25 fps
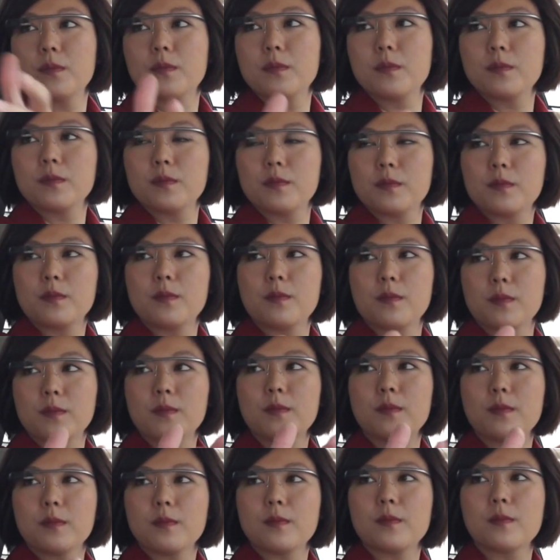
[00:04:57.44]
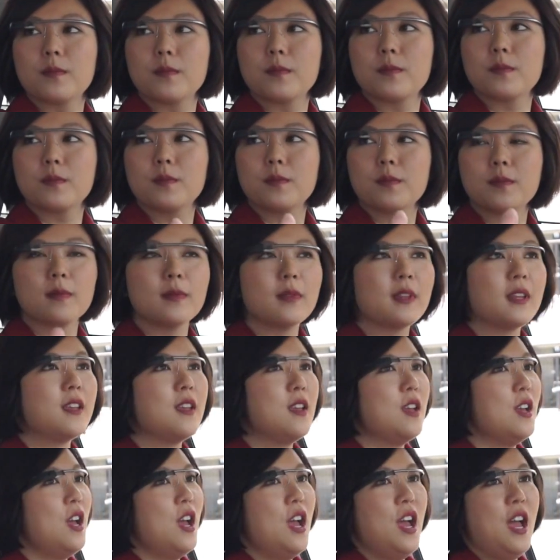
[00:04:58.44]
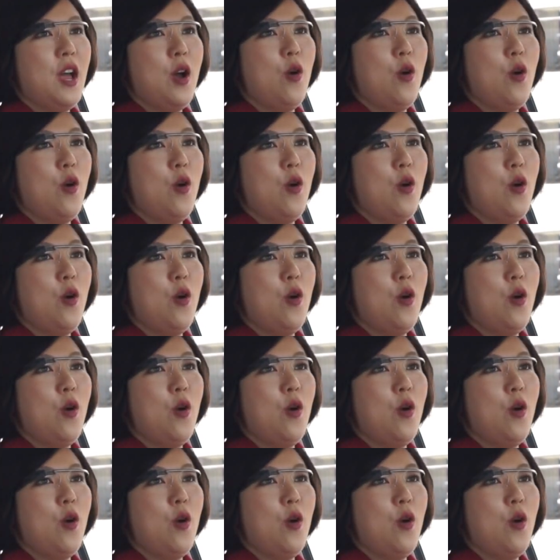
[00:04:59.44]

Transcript: messages. What were some of the questions?